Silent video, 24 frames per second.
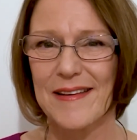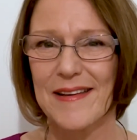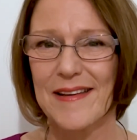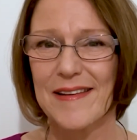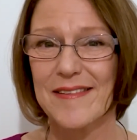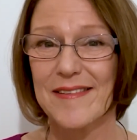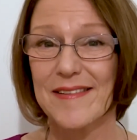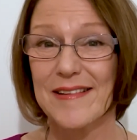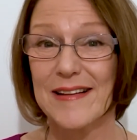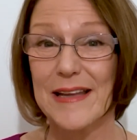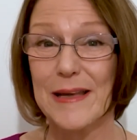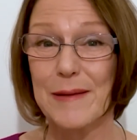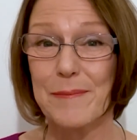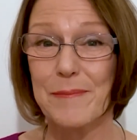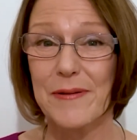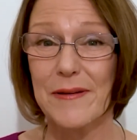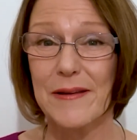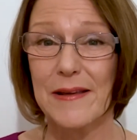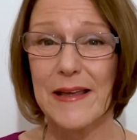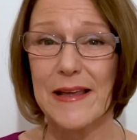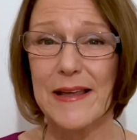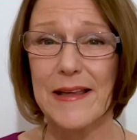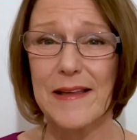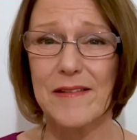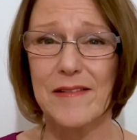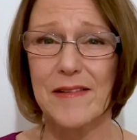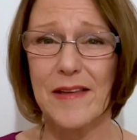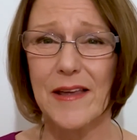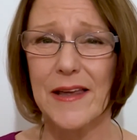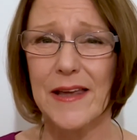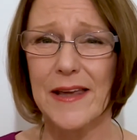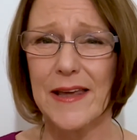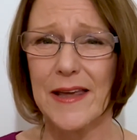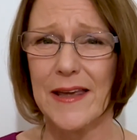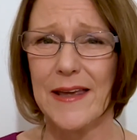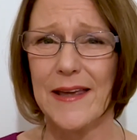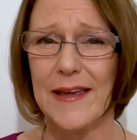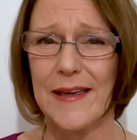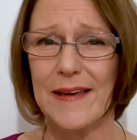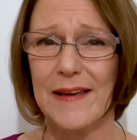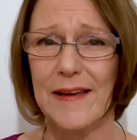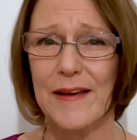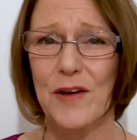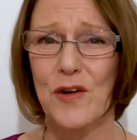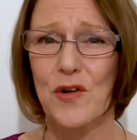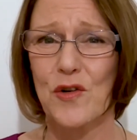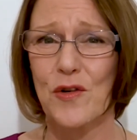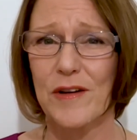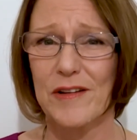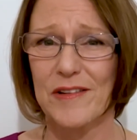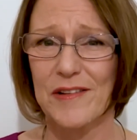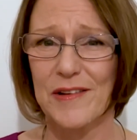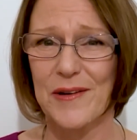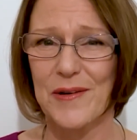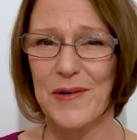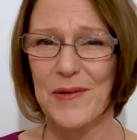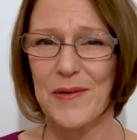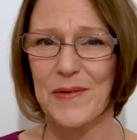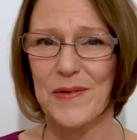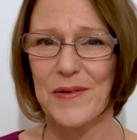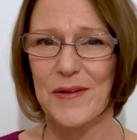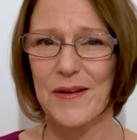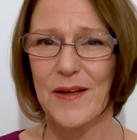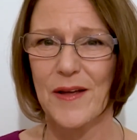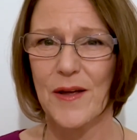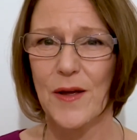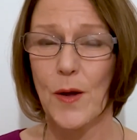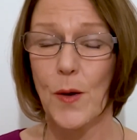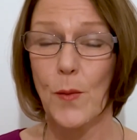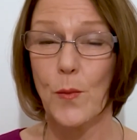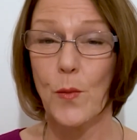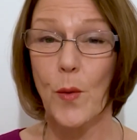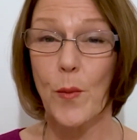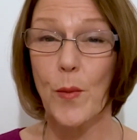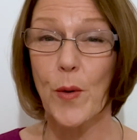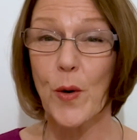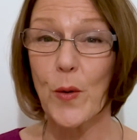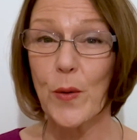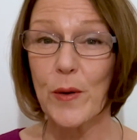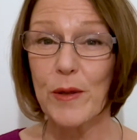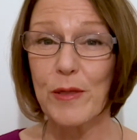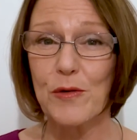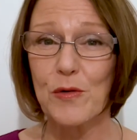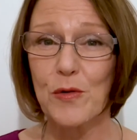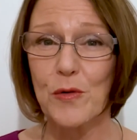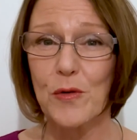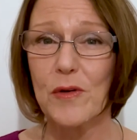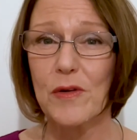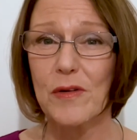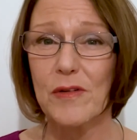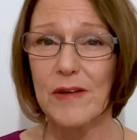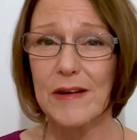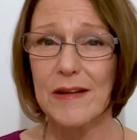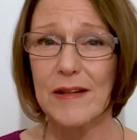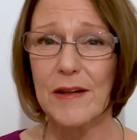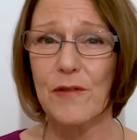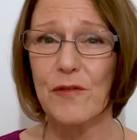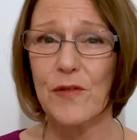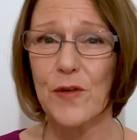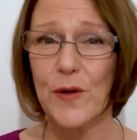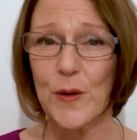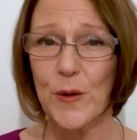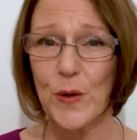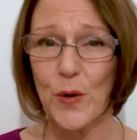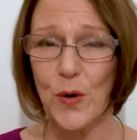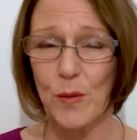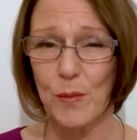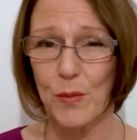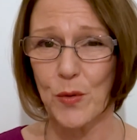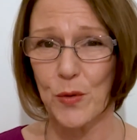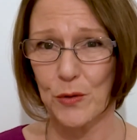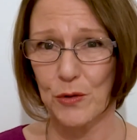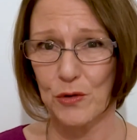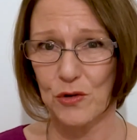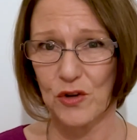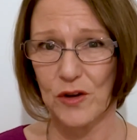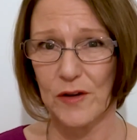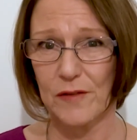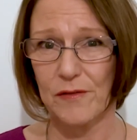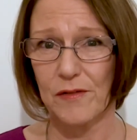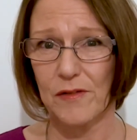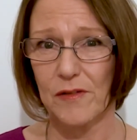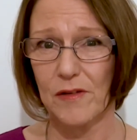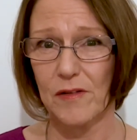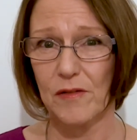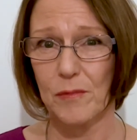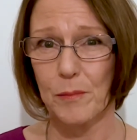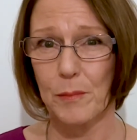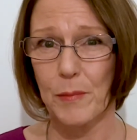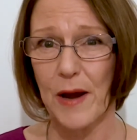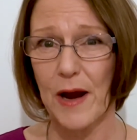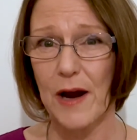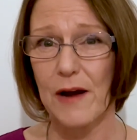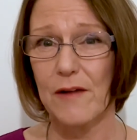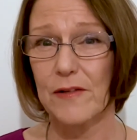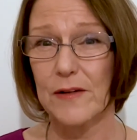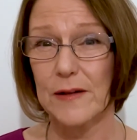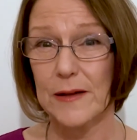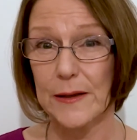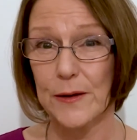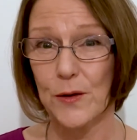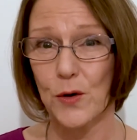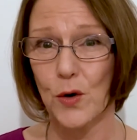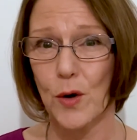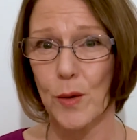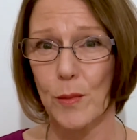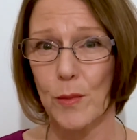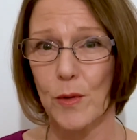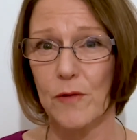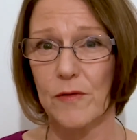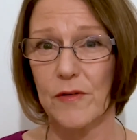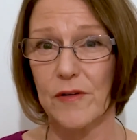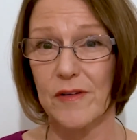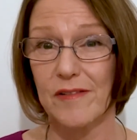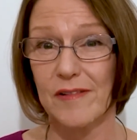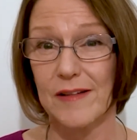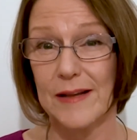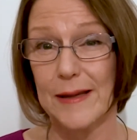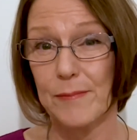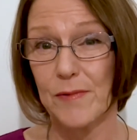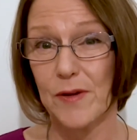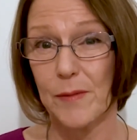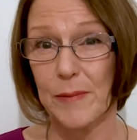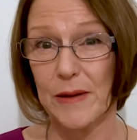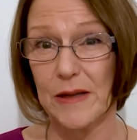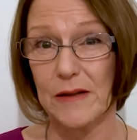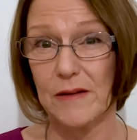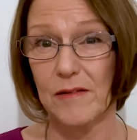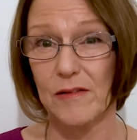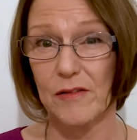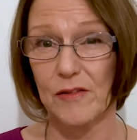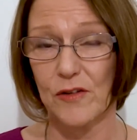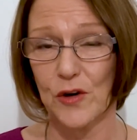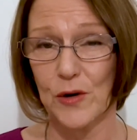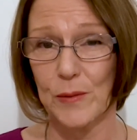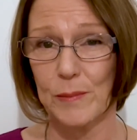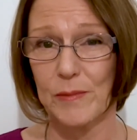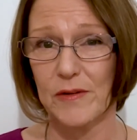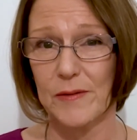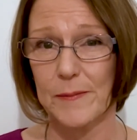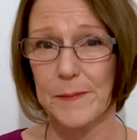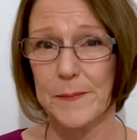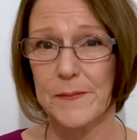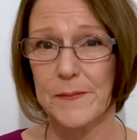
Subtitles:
Sleep is key, critical. When we're going through significant hormonal shifts, it's perfectly normal for sleep to be disturbed.